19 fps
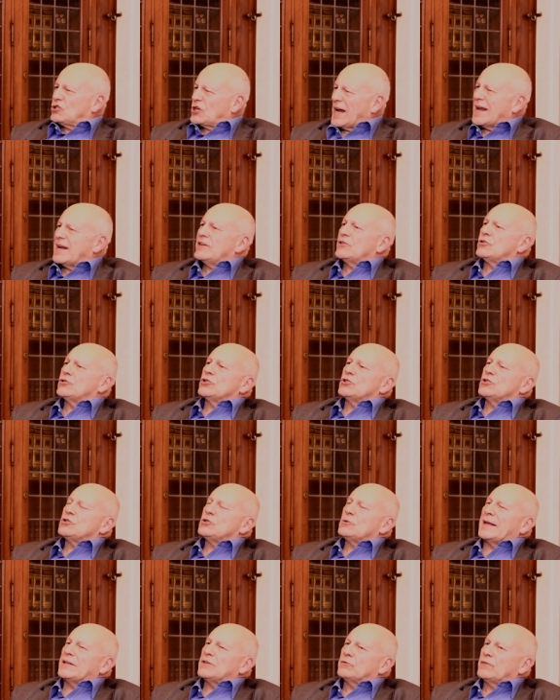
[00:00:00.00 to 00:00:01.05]
challenges
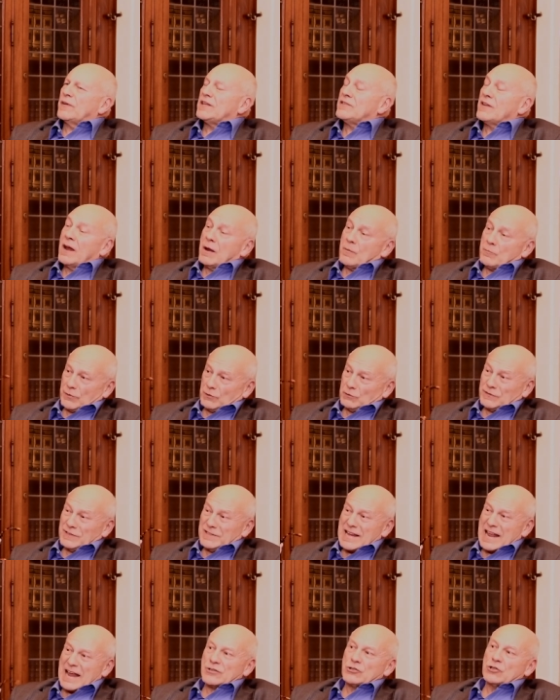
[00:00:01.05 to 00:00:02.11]
you had to face both
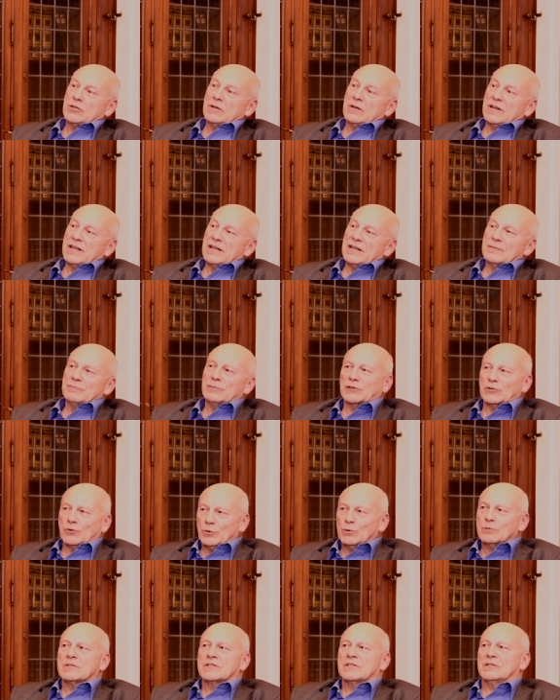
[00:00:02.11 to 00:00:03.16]
nationally but
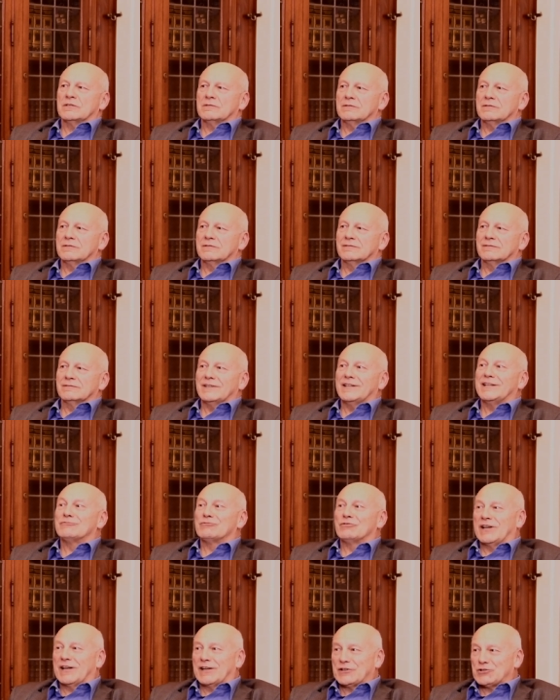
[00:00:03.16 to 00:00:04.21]
also in
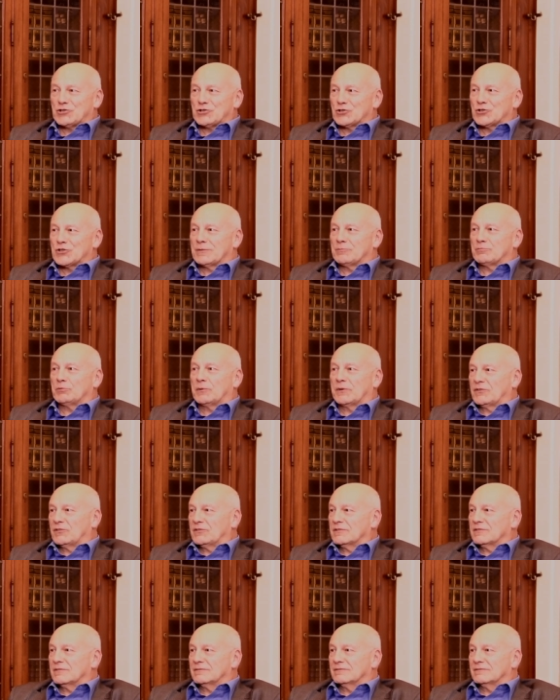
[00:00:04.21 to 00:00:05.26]
relationship with
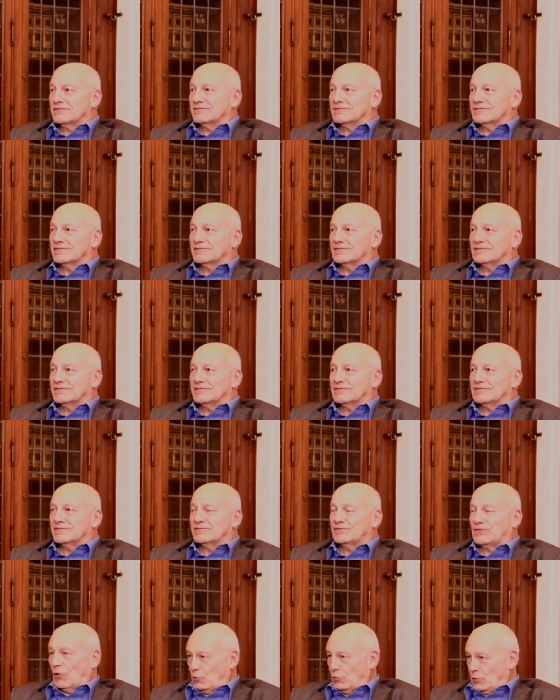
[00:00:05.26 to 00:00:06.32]

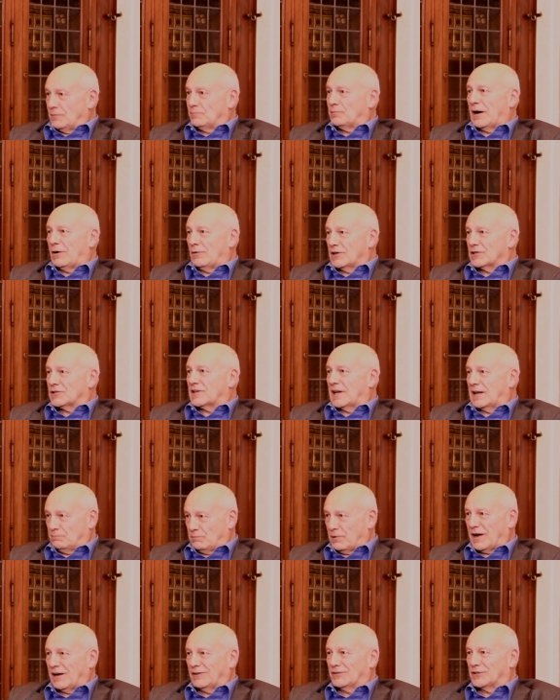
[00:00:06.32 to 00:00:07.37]
foreign powers and
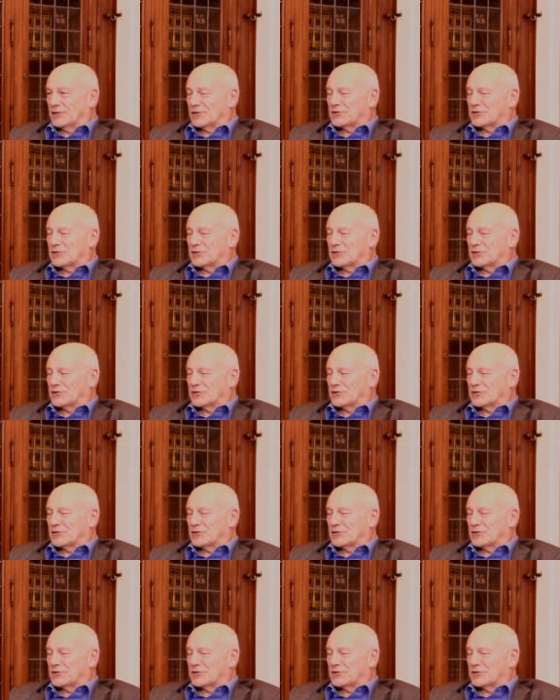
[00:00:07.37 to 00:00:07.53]
partners.